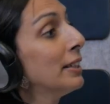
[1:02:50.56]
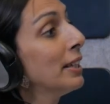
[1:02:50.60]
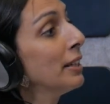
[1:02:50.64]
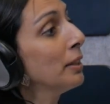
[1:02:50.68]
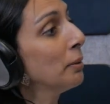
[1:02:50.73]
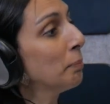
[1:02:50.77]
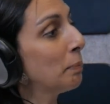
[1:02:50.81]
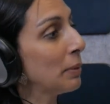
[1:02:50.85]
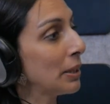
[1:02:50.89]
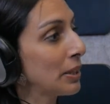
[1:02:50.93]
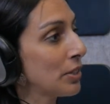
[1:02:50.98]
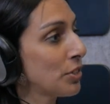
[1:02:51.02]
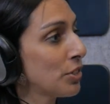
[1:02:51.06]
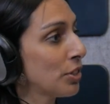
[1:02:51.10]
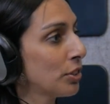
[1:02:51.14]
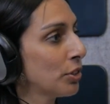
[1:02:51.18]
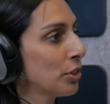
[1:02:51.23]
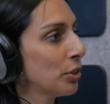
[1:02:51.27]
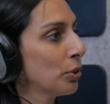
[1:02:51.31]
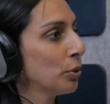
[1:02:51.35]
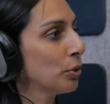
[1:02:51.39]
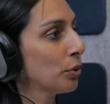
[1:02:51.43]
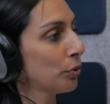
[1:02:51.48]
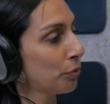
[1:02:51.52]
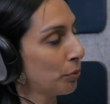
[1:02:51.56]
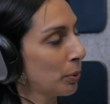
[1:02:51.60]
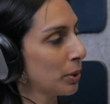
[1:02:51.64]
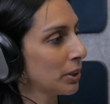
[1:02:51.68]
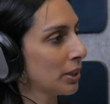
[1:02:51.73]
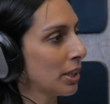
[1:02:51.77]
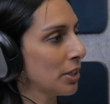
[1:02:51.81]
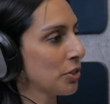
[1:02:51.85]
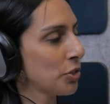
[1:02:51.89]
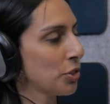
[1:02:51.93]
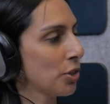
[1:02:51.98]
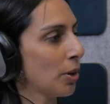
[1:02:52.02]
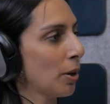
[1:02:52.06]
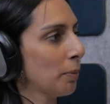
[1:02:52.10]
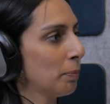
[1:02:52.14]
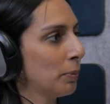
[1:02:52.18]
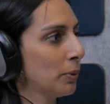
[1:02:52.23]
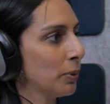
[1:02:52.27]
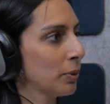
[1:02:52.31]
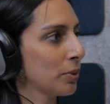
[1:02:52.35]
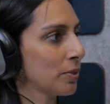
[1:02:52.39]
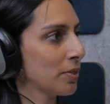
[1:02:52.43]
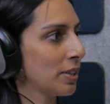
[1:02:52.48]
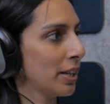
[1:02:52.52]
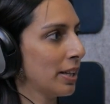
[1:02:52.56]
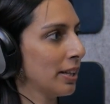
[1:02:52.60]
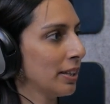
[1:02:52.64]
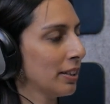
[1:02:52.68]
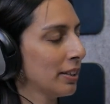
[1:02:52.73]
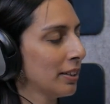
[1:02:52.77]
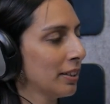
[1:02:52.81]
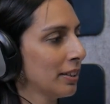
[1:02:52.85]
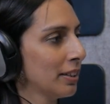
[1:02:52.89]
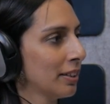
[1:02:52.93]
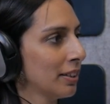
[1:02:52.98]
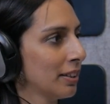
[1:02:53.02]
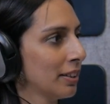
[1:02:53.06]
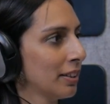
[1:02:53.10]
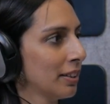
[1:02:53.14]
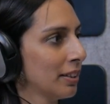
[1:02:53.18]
painting a picture to you of what that shop looks like.